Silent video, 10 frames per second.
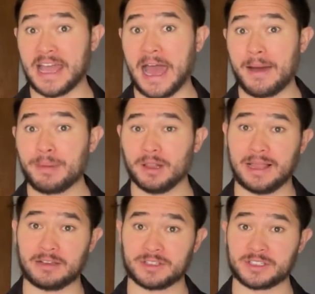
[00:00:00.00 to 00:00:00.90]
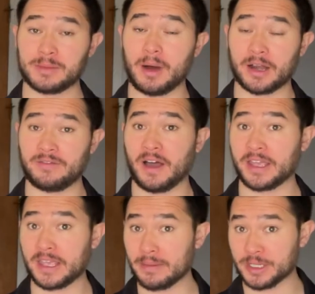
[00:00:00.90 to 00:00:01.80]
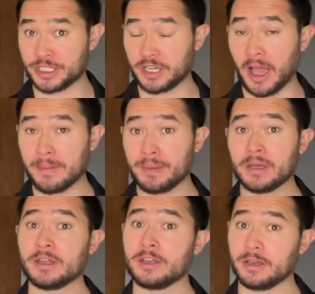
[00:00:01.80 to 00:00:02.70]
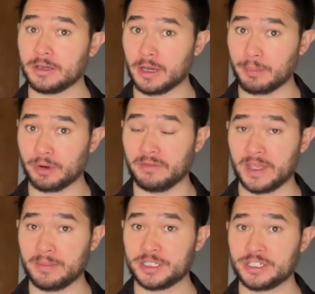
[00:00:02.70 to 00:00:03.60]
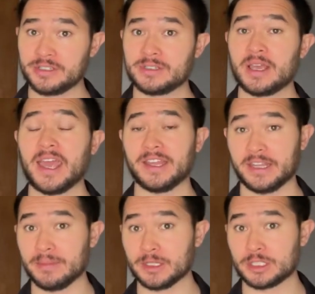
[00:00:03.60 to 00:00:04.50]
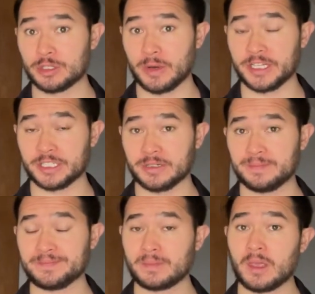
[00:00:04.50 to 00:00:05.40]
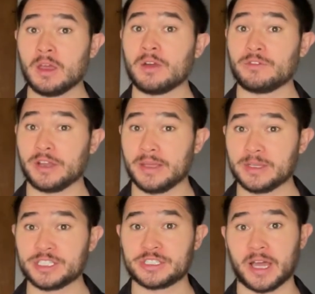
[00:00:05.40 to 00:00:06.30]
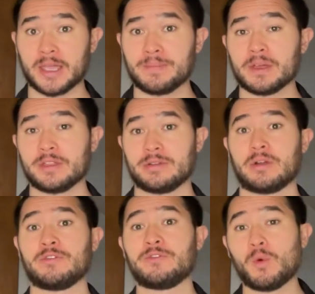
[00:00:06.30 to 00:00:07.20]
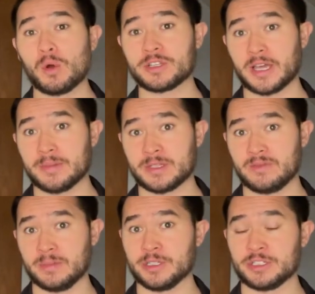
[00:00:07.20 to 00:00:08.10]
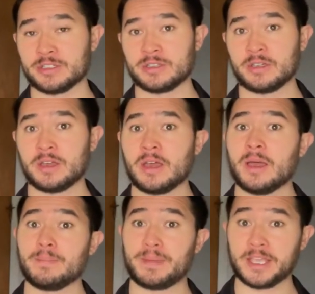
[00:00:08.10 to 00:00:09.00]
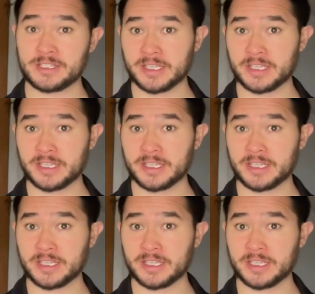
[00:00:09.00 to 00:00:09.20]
app allows us to modify image type, number of images, and image duration. For image type, there are 4 types of images. Basic